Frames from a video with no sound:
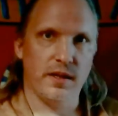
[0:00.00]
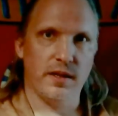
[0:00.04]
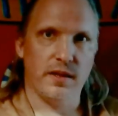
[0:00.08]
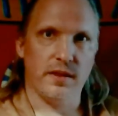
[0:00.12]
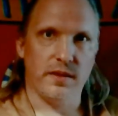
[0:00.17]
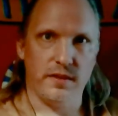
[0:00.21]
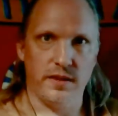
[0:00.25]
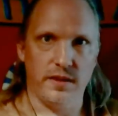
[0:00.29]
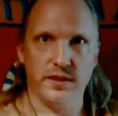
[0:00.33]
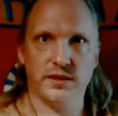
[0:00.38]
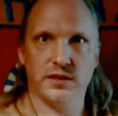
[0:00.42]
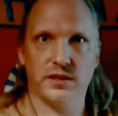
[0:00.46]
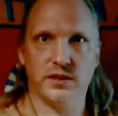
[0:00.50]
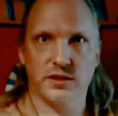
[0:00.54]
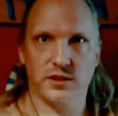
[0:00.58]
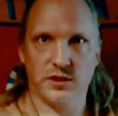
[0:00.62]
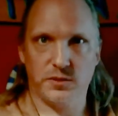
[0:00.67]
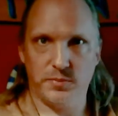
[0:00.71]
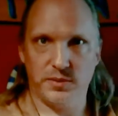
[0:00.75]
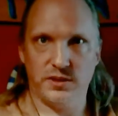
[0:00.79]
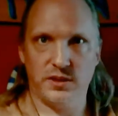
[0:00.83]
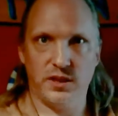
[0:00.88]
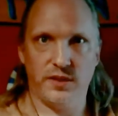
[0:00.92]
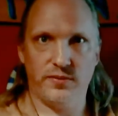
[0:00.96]
This
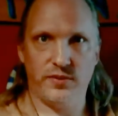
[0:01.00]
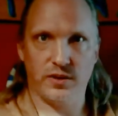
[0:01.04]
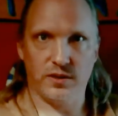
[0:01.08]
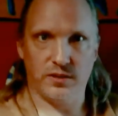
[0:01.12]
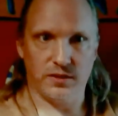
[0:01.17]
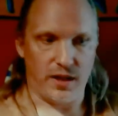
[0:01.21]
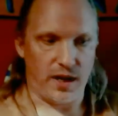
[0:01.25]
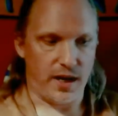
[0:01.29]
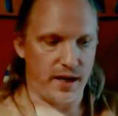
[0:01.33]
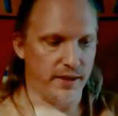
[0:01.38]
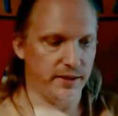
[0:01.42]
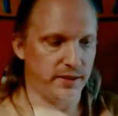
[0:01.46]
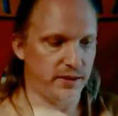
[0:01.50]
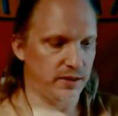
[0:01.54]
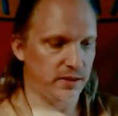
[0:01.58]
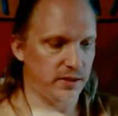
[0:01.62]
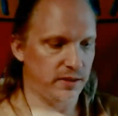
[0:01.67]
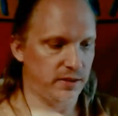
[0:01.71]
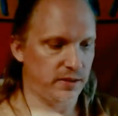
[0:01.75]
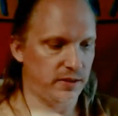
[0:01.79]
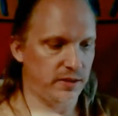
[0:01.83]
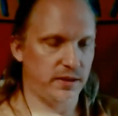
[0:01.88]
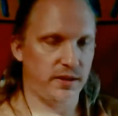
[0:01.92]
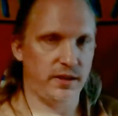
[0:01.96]
specific class
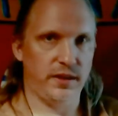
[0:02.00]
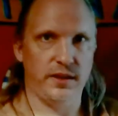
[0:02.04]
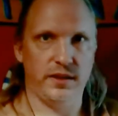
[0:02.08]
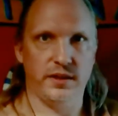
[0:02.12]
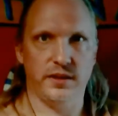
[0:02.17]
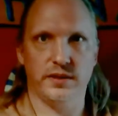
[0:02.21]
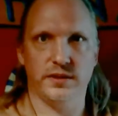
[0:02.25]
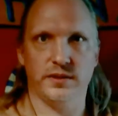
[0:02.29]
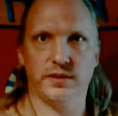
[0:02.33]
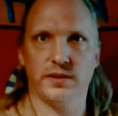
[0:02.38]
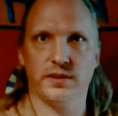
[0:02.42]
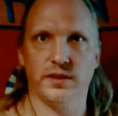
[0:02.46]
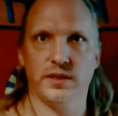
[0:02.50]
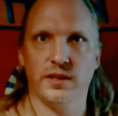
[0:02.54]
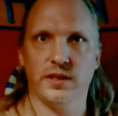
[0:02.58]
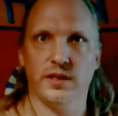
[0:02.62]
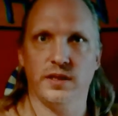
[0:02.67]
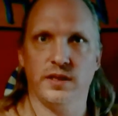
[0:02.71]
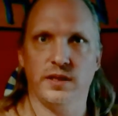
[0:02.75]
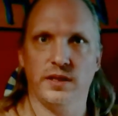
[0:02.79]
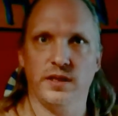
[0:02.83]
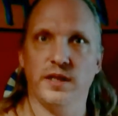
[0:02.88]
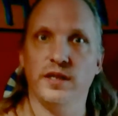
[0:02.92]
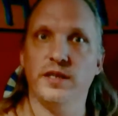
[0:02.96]
is
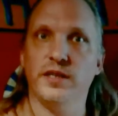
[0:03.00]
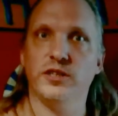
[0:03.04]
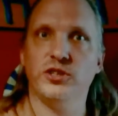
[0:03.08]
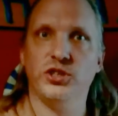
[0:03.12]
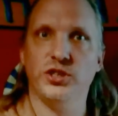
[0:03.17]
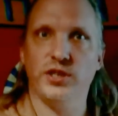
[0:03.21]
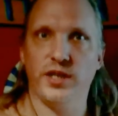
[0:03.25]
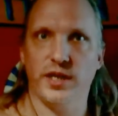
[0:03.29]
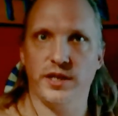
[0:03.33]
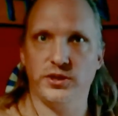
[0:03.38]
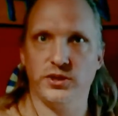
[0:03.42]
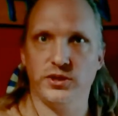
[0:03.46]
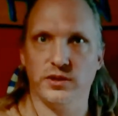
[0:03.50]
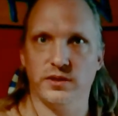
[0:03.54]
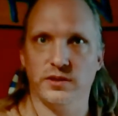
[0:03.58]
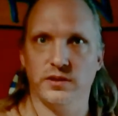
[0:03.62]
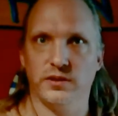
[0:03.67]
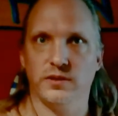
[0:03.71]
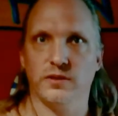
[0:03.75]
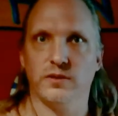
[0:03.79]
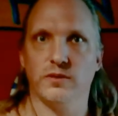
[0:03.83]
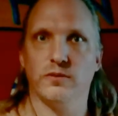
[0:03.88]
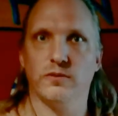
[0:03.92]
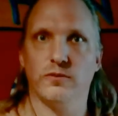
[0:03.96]
initiation
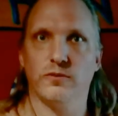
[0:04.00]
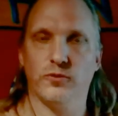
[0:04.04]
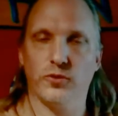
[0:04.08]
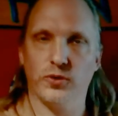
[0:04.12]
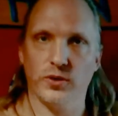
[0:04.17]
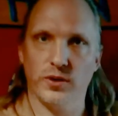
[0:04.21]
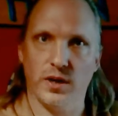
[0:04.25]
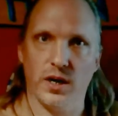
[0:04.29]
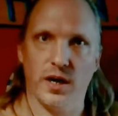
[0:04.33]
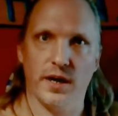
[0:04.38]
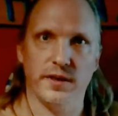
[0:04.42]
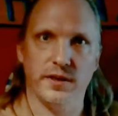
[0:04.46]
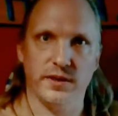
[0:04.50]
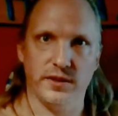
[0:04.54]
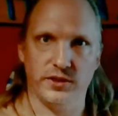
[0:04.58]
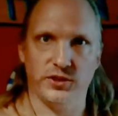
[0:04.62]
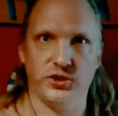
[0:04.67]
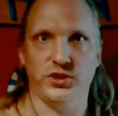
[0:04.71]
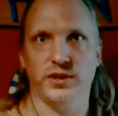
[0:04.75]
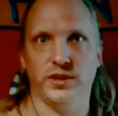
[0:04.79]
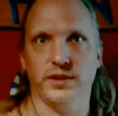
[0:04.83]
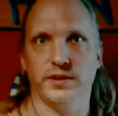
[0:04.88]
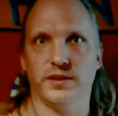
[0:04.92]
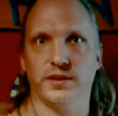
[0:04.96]
for
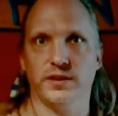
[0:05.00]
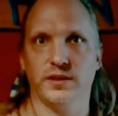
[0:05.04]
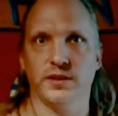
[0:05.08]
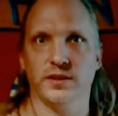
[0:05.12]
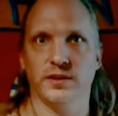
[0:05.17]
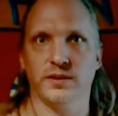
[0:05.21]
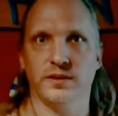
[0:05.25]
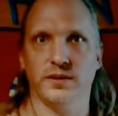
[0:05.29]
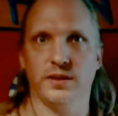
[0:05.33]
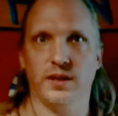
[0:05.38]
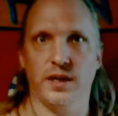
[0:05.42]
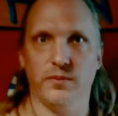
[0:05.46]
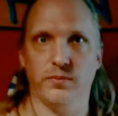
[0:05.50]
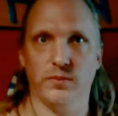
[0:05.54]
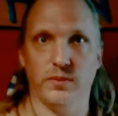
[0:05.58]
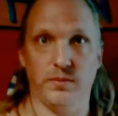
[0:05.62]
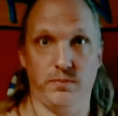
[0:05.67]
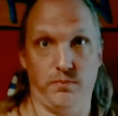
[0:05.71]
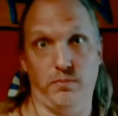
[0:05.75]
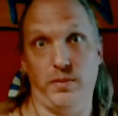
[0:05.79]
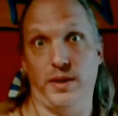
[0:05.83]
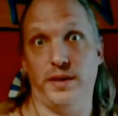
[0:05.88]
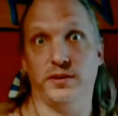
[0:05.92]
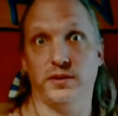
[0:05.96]
non-initiates, and
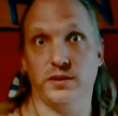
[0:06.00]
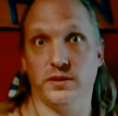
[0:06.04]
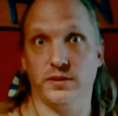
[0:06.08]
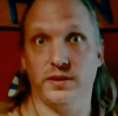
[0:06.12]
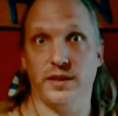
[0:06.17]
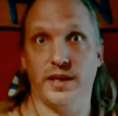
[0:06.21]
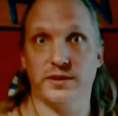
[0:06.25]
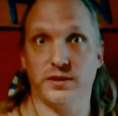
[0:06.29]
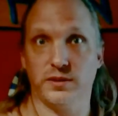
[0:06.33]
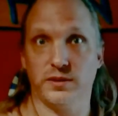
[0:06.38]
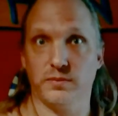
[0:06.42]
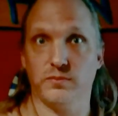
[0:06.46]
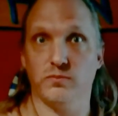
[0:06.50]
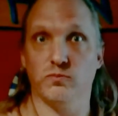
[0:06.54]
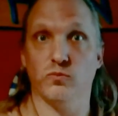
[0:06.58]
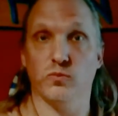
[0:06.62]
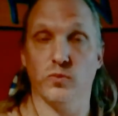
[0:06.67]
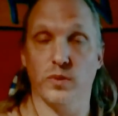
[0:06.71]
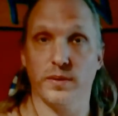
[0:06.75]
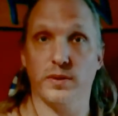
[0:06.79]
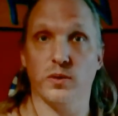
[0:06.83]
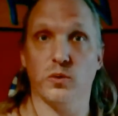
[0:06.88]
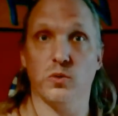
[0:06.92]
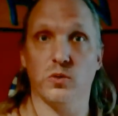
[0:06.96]
basically that's
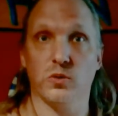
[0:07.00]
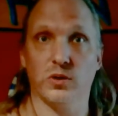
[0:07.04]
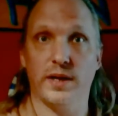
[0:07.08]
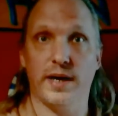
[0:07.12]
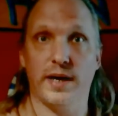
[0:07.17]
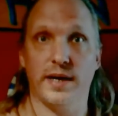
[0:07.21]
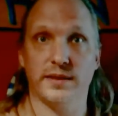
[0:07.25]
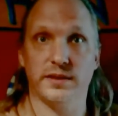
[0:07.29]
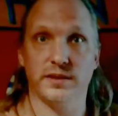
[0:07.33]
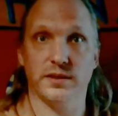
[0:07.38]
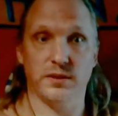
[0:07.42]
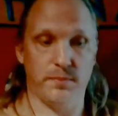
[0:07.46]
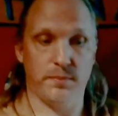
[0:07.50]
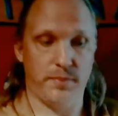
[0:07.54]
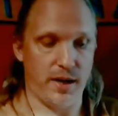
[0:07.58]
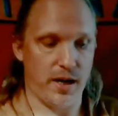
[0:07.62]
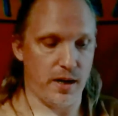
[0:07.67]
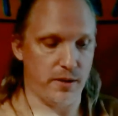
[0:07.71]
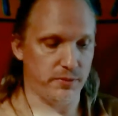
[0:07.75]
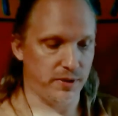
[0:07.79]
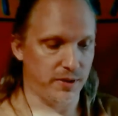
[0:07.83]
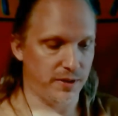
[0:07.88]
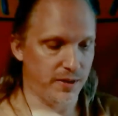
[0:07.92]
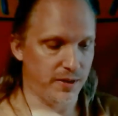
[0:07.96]
what the whole class is
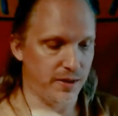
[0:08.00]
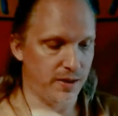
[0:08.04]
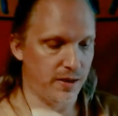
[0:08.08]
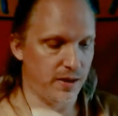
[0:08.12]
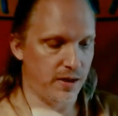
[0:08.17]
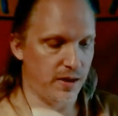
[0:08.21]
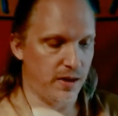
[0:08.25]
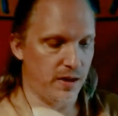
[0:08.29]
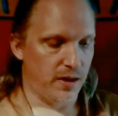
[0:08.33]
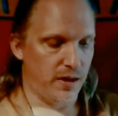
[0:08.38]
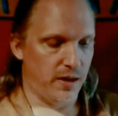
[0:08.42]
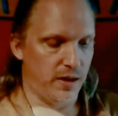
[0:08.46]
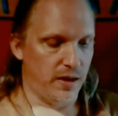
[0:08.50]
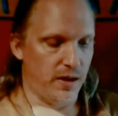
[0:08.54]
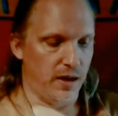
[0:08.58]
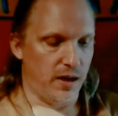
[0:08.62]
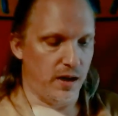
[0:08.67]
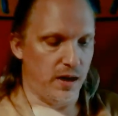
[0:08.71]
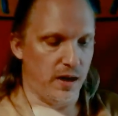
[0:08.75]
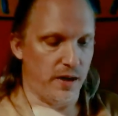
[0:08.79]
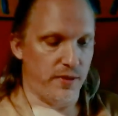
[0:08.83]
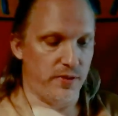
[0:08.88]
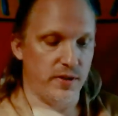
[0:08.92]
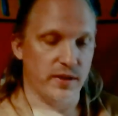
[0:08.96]
about.
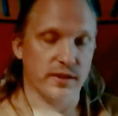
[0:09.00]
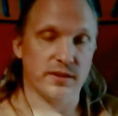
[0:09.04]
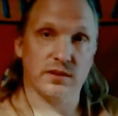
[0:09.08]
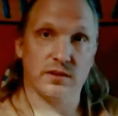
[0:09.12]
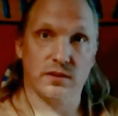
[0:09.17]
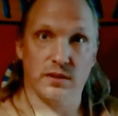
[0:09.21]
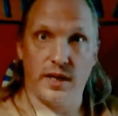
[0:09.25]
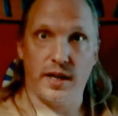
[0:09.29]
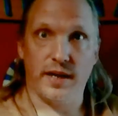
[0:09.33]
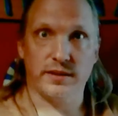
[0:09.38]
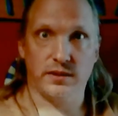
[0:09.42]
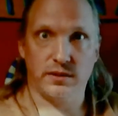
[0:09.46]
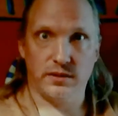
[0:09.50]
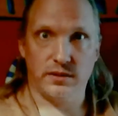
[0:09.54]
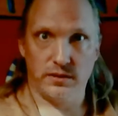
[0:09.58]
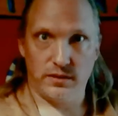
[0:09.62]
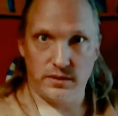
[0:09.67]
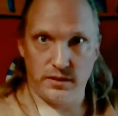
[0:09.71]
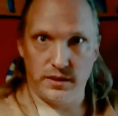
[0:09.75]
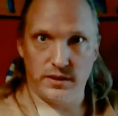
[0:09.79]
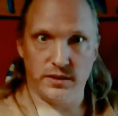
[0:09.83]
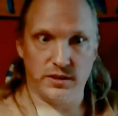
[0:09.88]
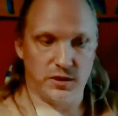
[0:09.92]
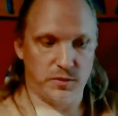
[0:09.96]
This class
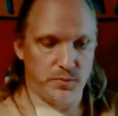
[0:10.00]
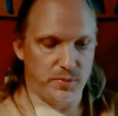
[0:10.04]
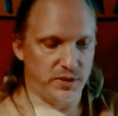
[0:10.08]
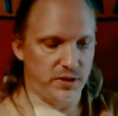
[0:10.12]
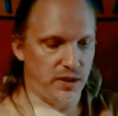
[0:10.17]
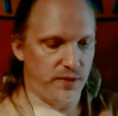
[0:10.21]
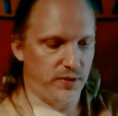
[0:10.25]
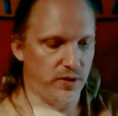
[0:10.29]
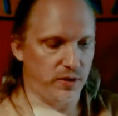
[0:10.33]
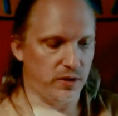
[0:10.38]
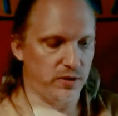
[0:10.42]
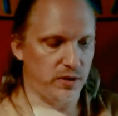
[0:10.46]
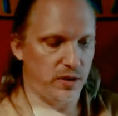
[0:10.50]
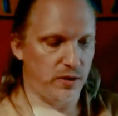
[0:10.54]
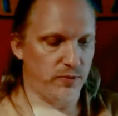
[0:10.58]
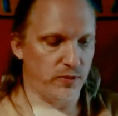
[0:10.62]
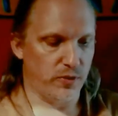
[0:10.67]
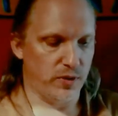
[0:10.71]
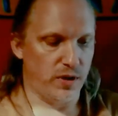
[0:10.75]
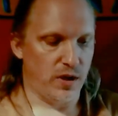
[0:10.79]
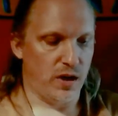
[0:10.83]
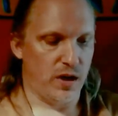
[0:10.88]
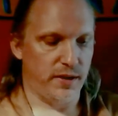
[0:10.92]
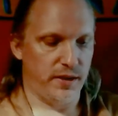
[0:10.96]
is specifically for
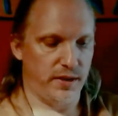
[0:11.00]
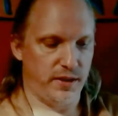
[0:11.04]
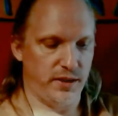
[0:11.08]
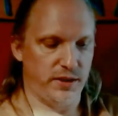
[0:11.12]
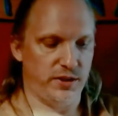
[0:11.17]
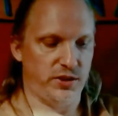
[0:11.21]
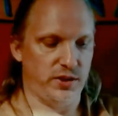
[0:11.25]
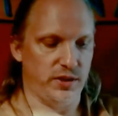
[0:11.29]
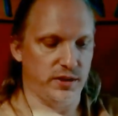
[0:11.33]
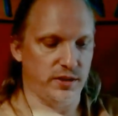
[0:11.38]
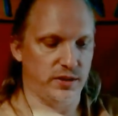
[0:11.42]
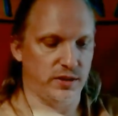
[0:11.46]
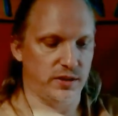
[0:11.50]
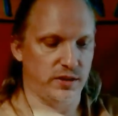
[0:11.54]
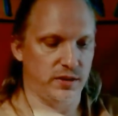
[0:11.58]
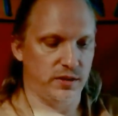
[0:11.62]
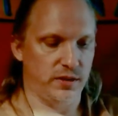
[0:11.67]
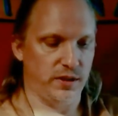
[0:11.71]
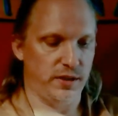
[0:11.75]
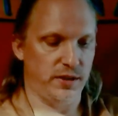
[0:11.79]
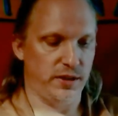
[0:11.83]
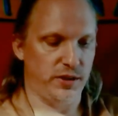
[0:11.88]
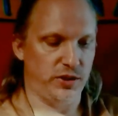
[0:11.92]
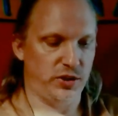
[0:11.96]
non-initiates.
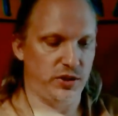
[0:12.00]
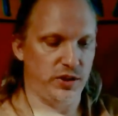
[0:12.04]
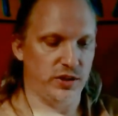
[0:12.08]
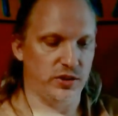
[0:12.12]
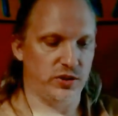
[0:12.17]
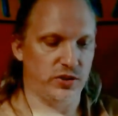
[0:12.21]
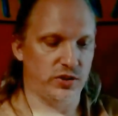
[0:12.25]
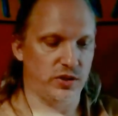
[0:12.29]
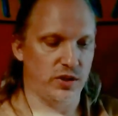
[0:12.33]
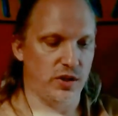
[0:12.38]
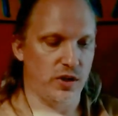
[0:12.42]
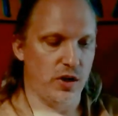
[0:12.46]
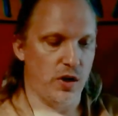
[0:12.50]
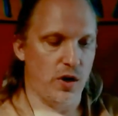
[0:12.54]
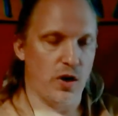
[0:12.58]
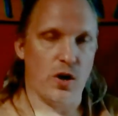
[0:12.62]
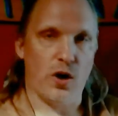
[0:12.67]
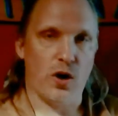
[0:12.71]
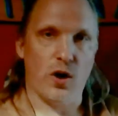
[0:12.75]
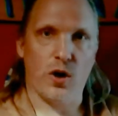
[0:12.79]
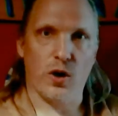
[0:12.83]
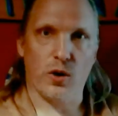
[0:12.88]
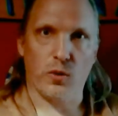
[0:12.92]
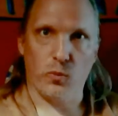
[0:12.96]
Initiates
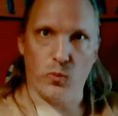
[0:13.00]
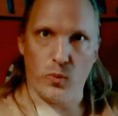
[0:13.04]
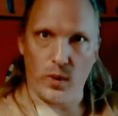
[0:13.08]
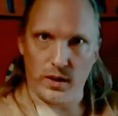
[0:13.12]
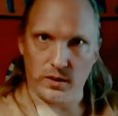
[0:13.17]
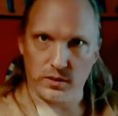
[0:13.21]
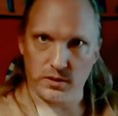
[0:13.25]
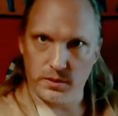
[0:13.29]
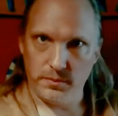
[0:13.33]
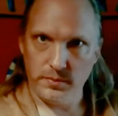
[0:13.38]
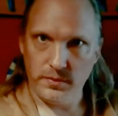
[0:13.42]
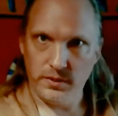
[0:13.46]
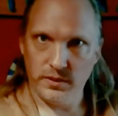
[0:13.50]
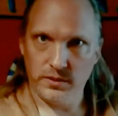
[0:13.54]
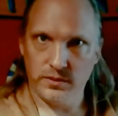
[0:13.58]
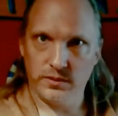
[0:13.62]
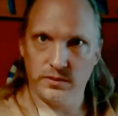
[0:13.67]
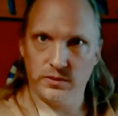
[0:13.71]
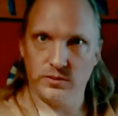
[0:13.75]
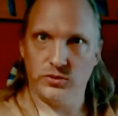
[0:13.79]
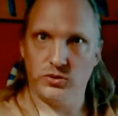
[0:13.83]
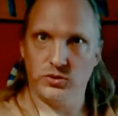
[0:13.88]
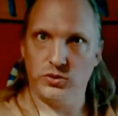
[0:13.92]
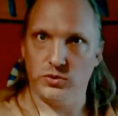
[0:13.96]
are welcome
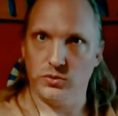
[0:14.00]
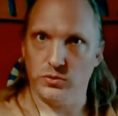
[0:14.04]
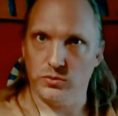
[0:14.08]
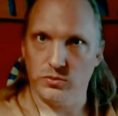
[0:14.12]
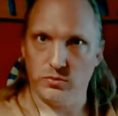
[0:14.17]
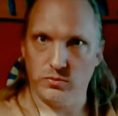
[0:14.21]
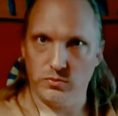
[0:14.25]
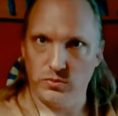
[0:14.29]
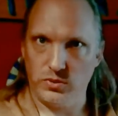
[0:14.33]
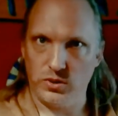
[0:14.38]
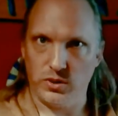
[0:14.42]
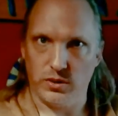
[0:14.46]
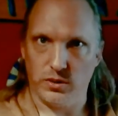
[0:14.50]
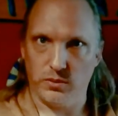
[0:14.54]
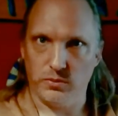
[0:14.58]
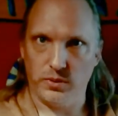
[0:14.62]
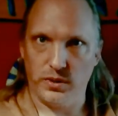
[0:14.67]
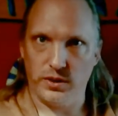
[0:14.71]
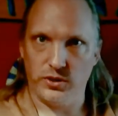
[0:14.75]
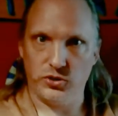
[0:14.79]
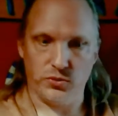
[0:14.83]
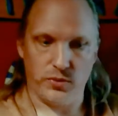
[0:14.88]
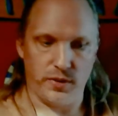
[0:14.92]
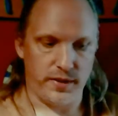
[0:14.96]
to,
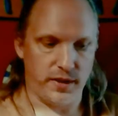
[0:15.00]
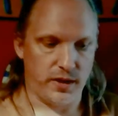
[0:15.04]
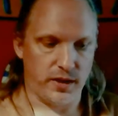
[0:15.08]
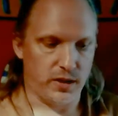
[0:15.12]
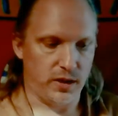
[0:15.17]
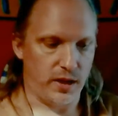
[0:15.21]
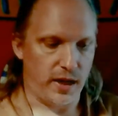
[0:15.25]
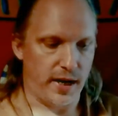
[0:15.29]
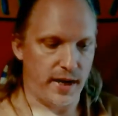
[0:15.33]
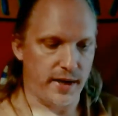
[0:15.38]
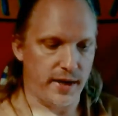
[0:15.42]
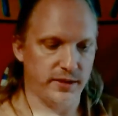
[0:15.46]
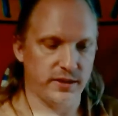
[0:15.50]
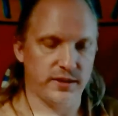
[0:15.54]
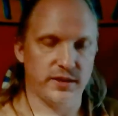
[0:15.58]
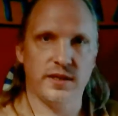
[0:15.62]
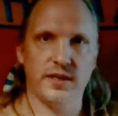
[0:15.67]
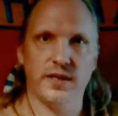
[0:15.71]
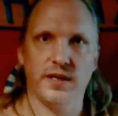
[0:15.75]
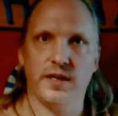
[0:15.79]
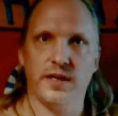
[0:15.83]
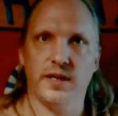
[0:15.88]
enjoy the class.